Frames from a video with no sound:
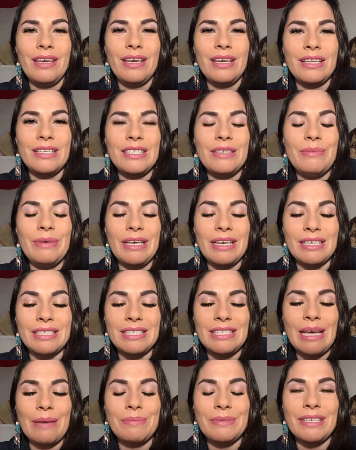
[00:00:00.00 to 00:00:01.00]
to be
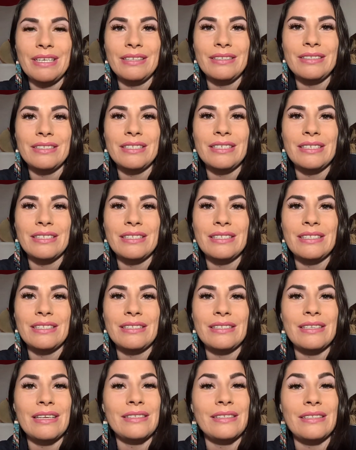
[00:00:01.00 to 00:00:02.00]
accepted into
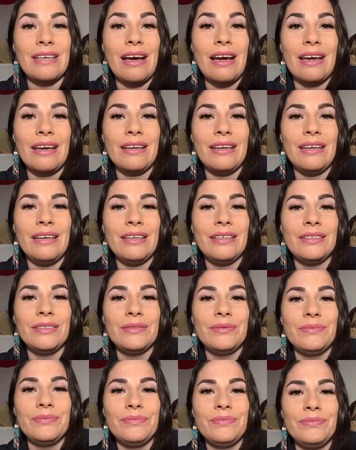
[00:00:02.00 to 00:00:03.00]
society,
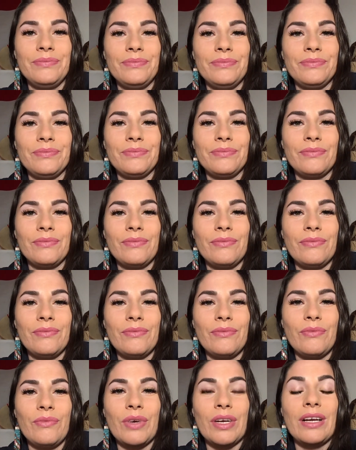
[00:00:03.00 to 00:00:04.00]

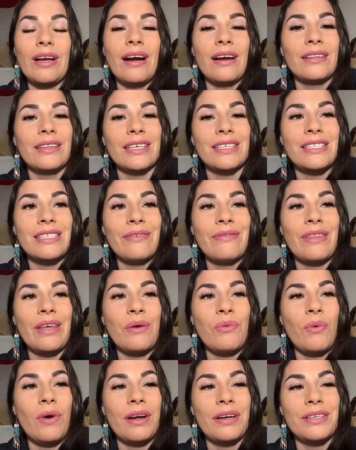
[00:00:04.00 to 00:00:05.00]
regardless if they
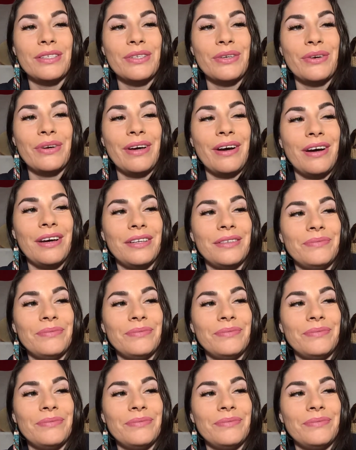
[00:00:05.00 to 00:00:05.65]
want us or not.